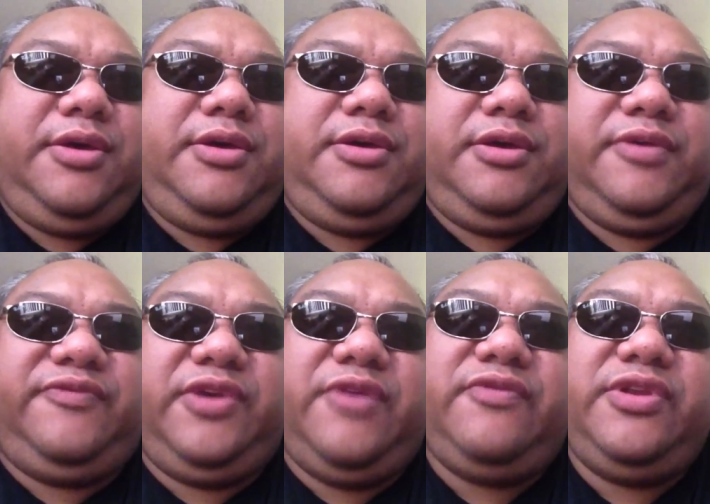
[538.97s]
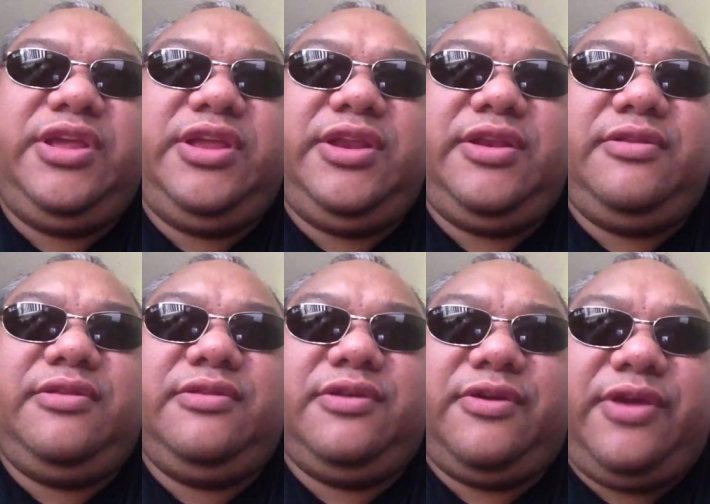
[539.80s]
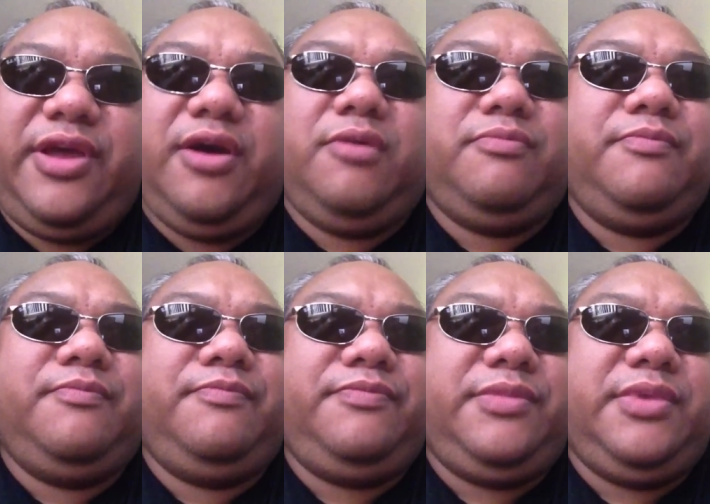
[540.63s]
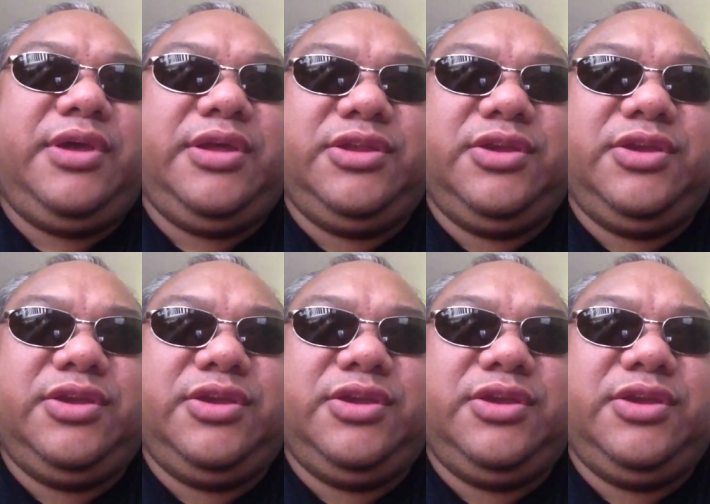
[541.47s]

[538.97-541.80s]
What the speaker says: If you ever needed their help, and you